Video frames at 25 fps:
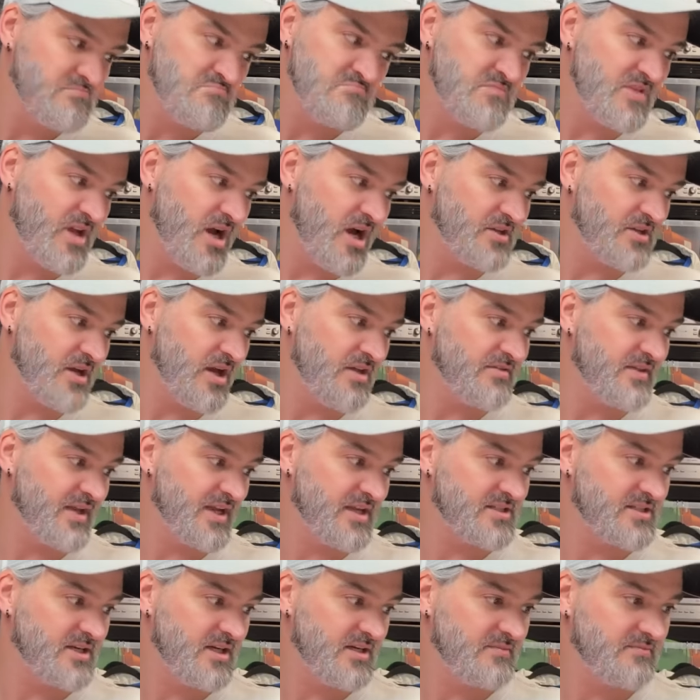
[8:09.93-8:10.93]
No, I don't
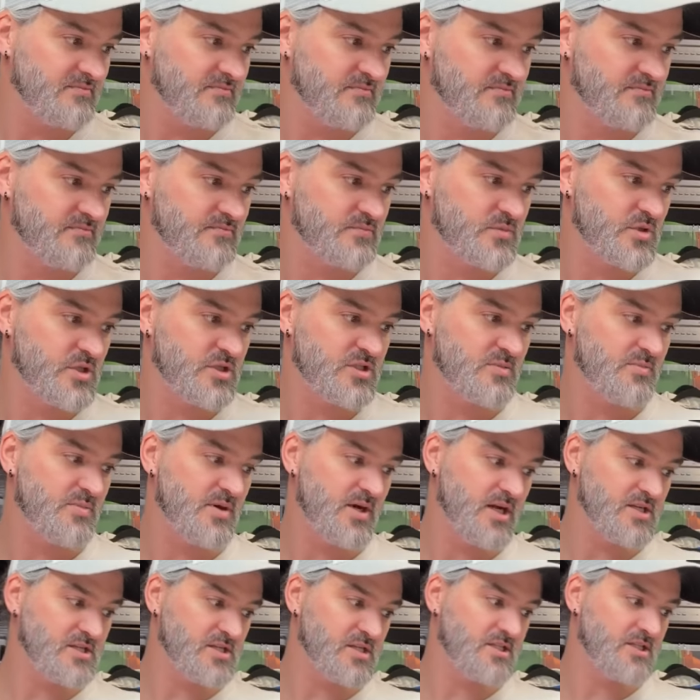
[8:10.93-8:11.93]
think so. Just a
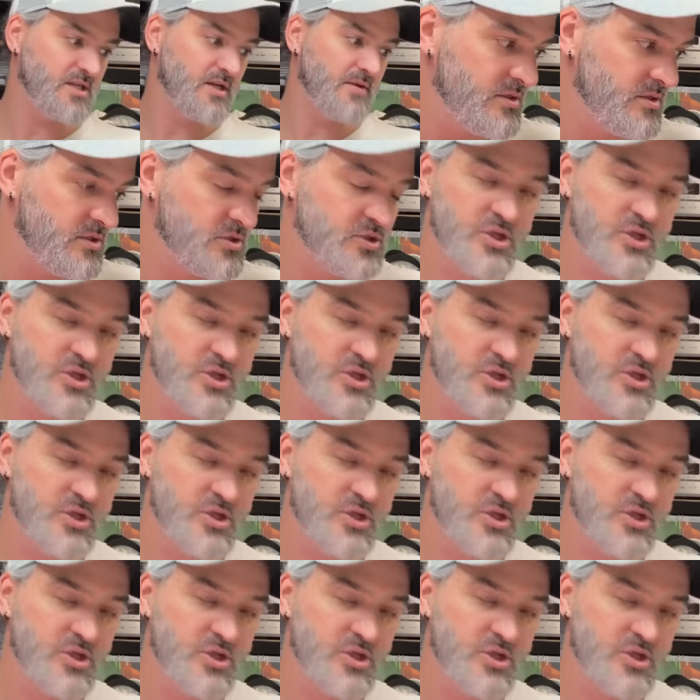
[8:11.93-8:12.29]
purchaser.